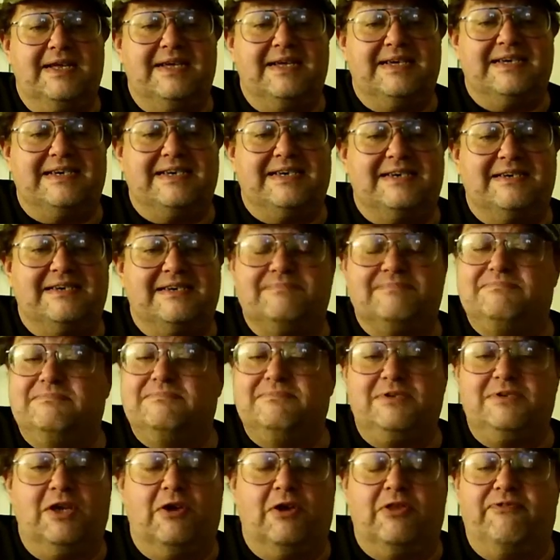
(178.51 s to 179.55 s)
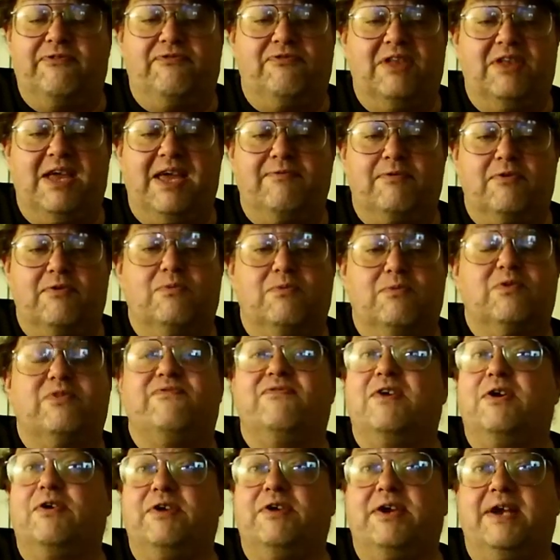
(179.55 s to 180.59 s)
The flavor was very